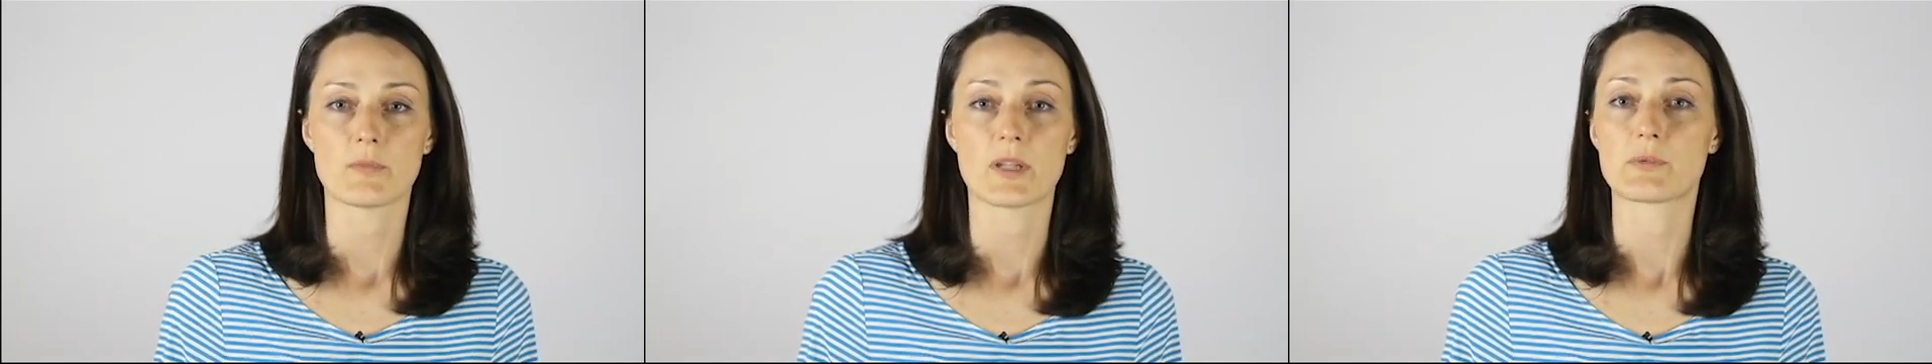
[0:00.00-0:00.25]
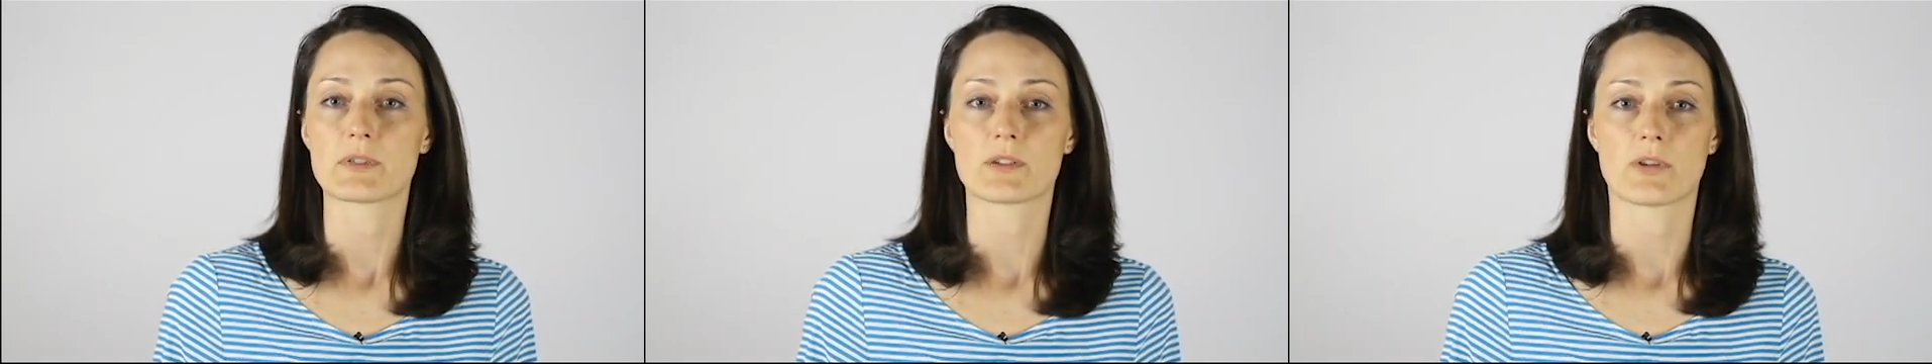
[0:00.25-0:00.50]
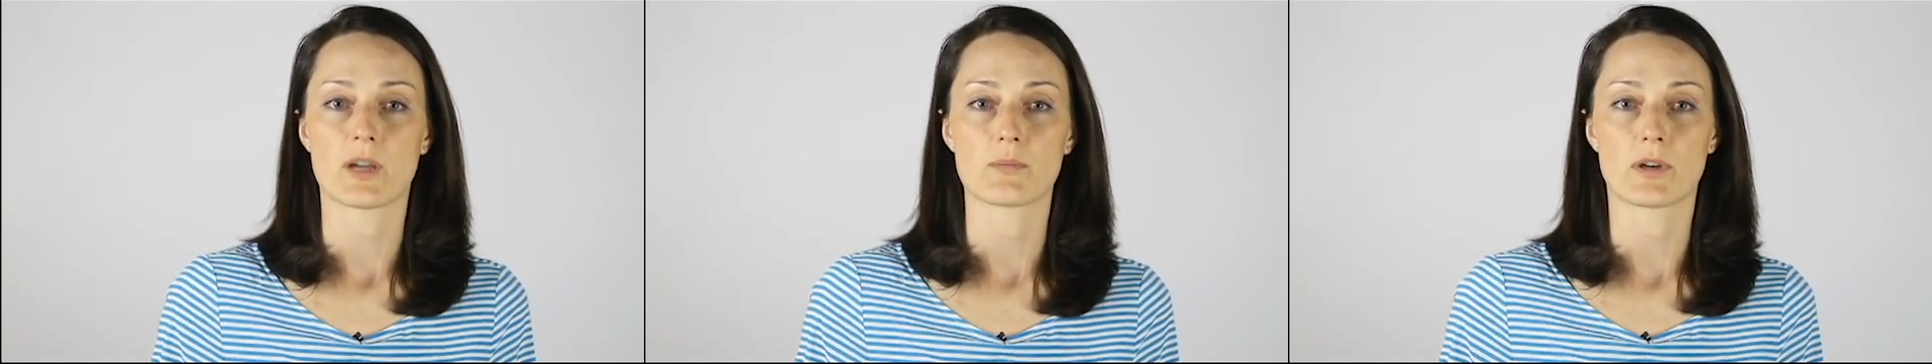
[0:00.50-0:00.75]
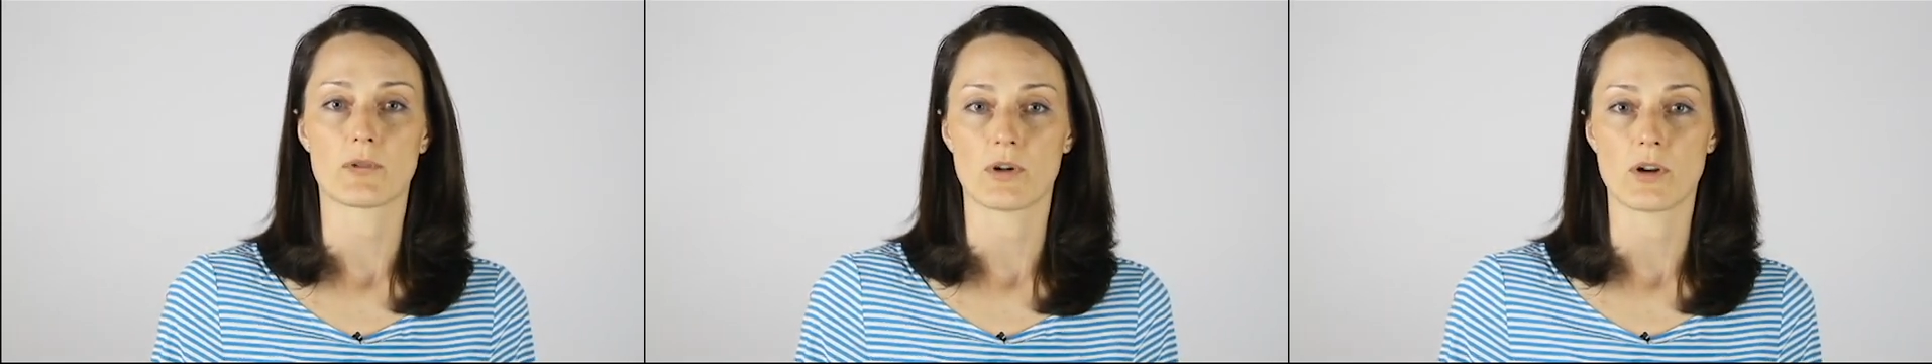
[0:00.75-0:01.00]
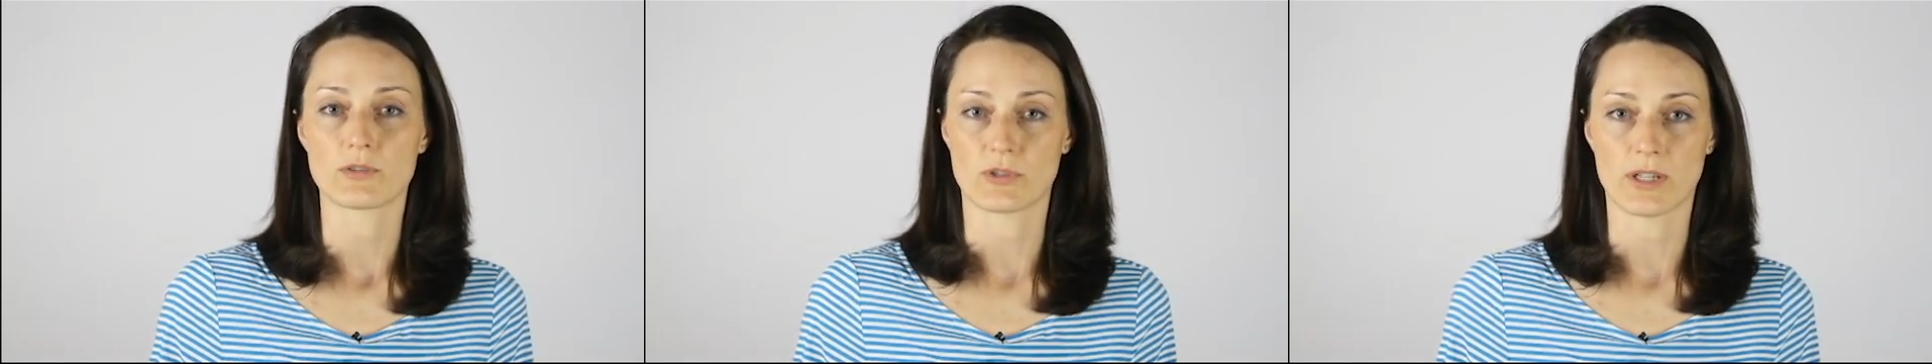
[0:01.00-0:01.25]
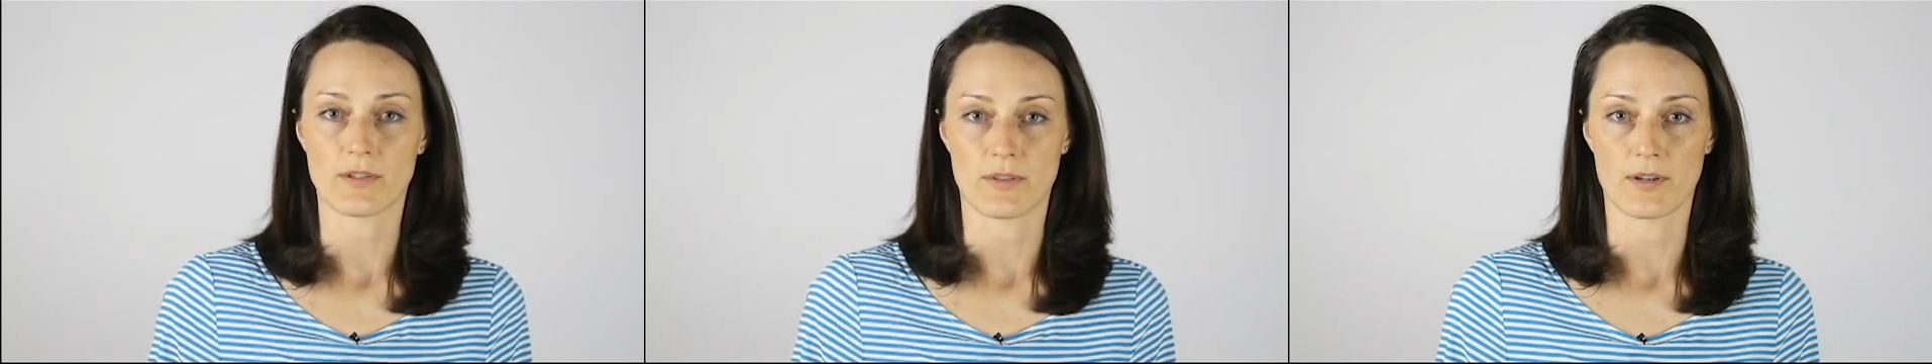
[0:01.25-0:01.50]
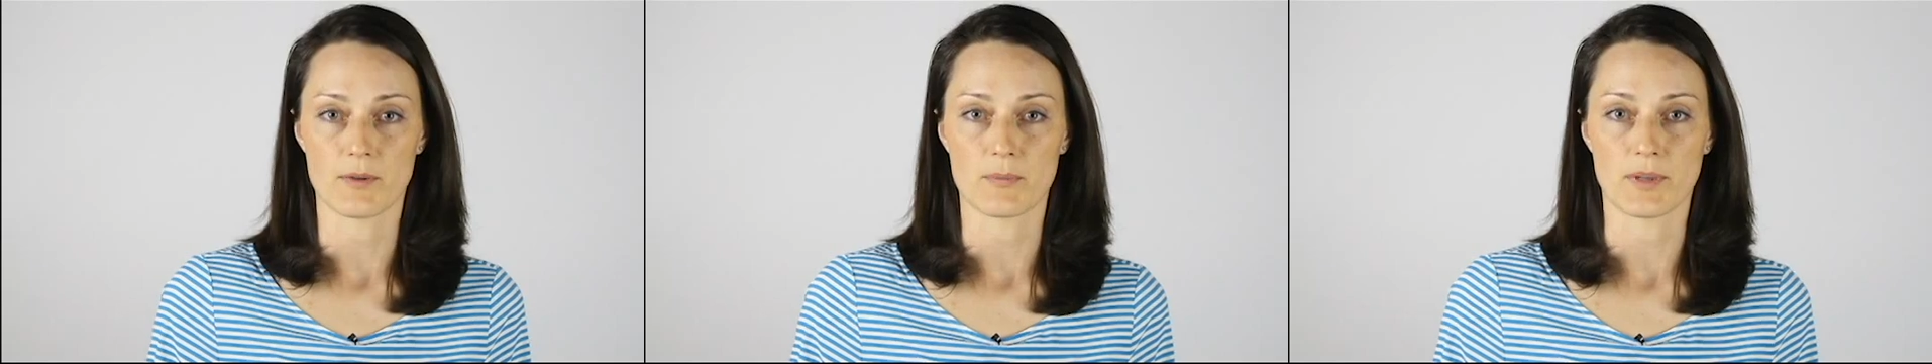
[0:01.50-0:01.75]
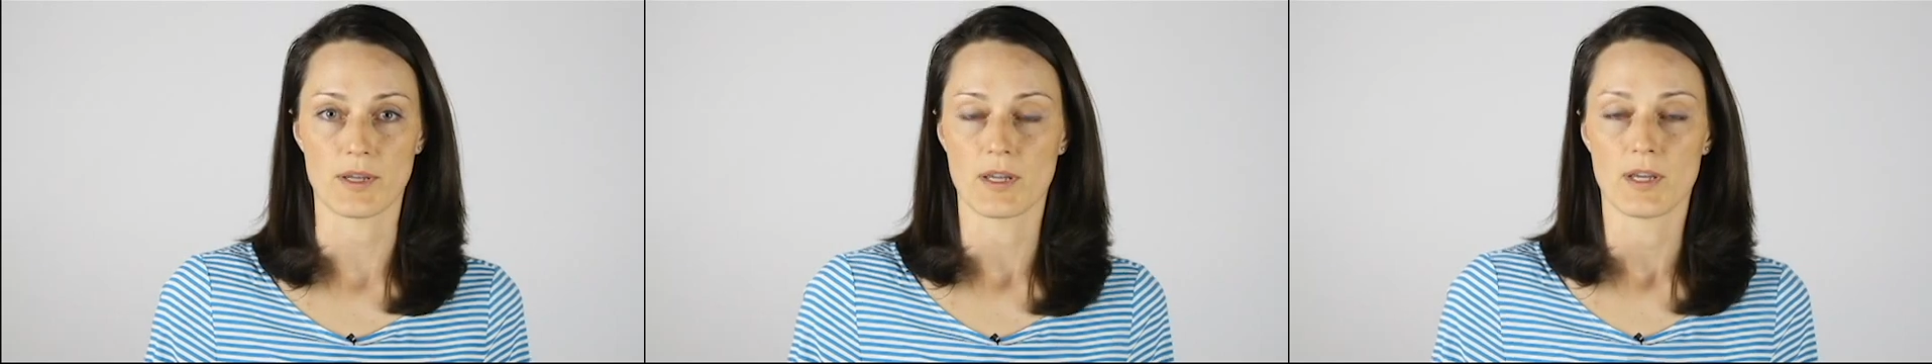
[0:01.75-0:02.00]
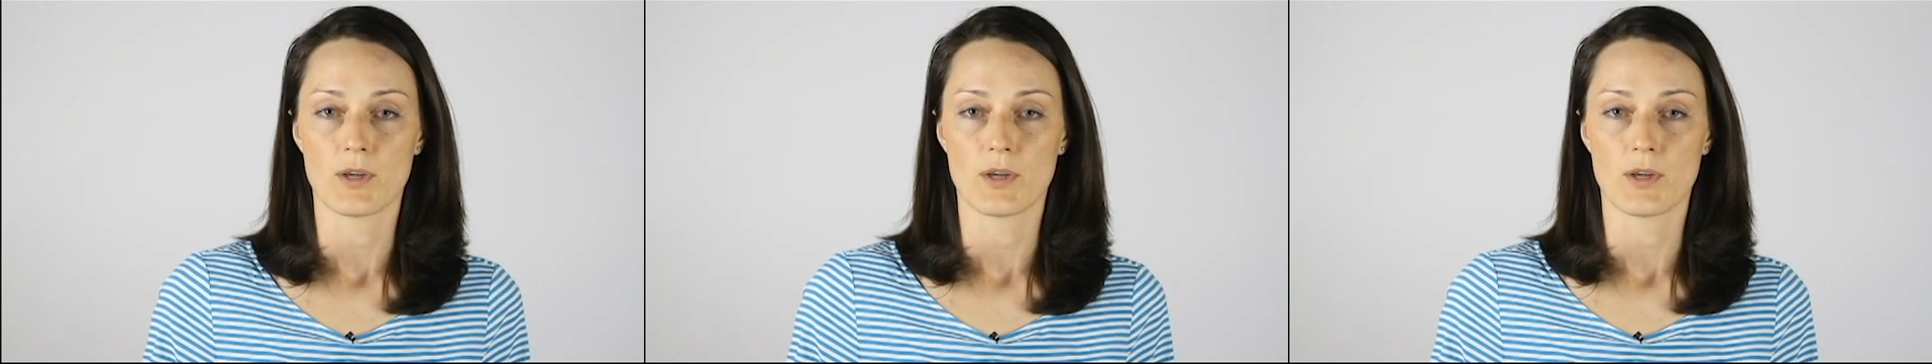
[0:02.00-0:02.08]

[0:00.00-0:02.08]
might prescribe a wrong drug therapy,